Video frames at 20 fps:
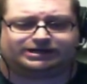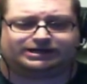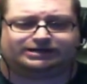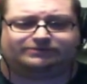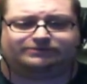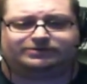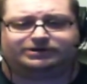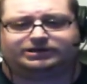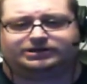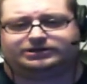I
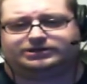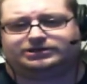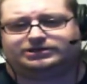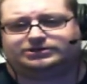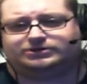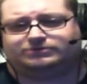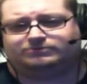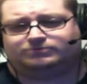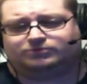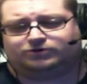wanted to
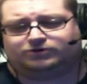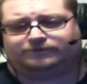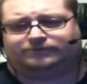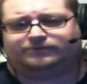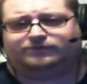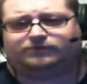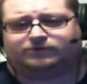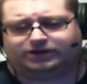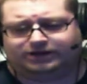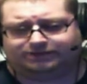do more
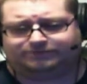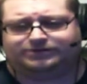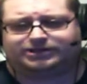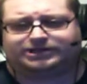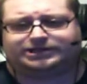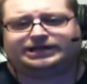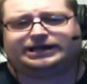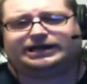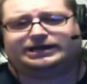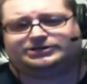for him than
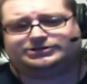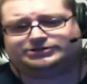that.